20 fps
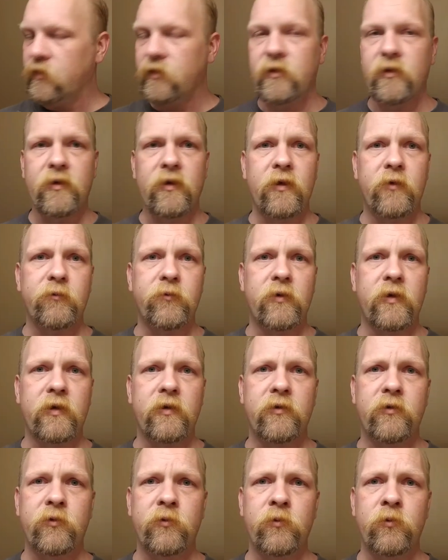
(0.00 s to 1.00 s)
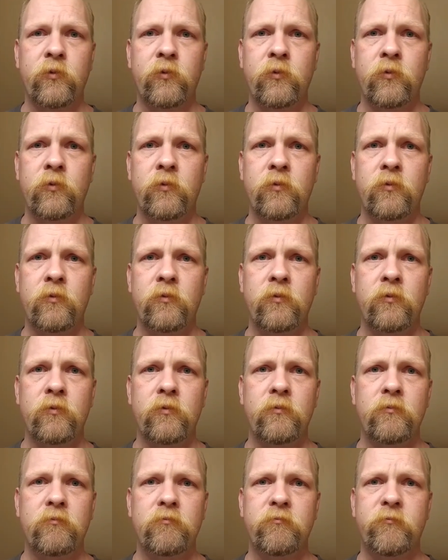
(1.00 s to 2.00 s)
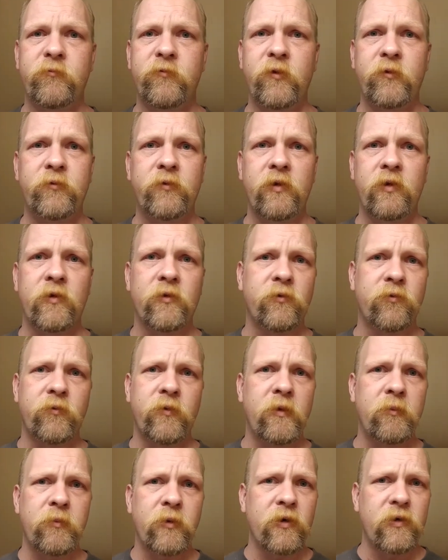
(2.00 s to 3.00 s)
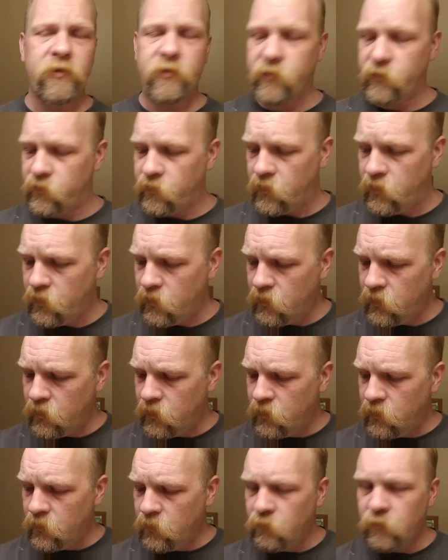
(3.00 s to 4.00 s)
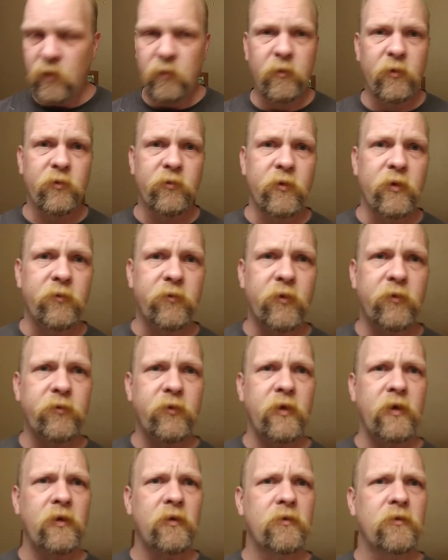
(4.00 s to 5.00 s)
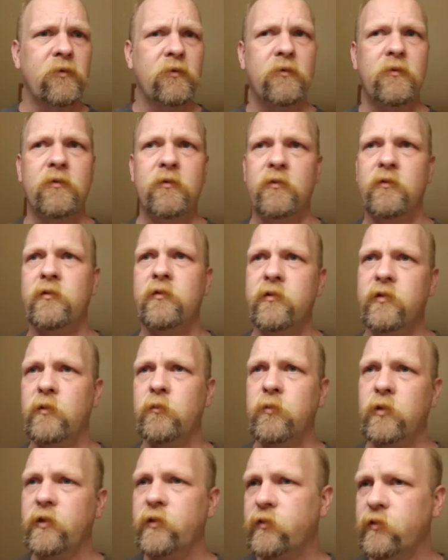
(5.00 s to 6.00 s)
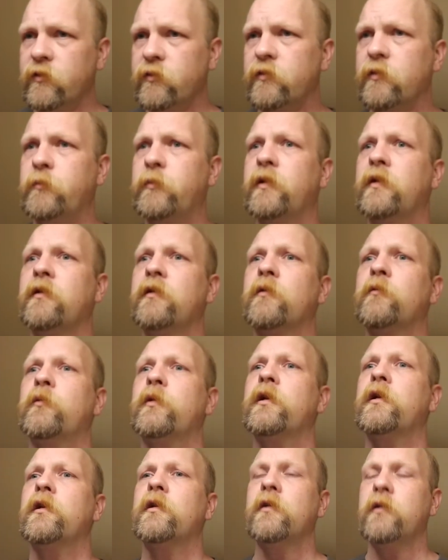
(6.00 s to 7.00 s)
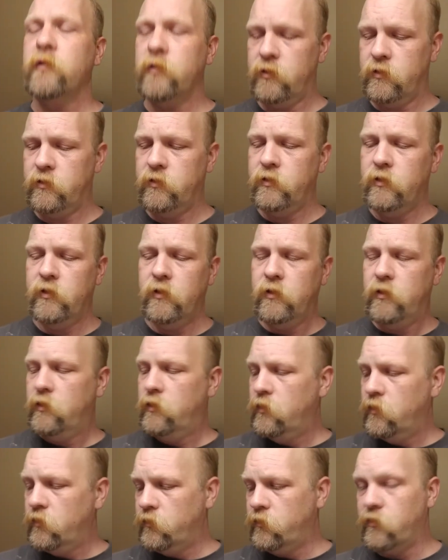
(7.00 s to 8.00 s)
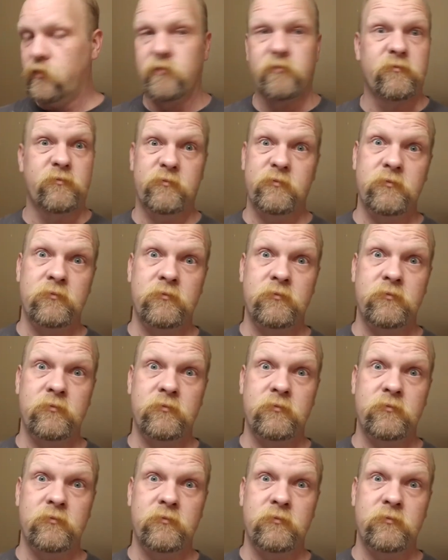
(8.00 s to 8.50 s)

I can get it for like $2.50 to $3, maybe $3.50 in some places, depending on where you look. So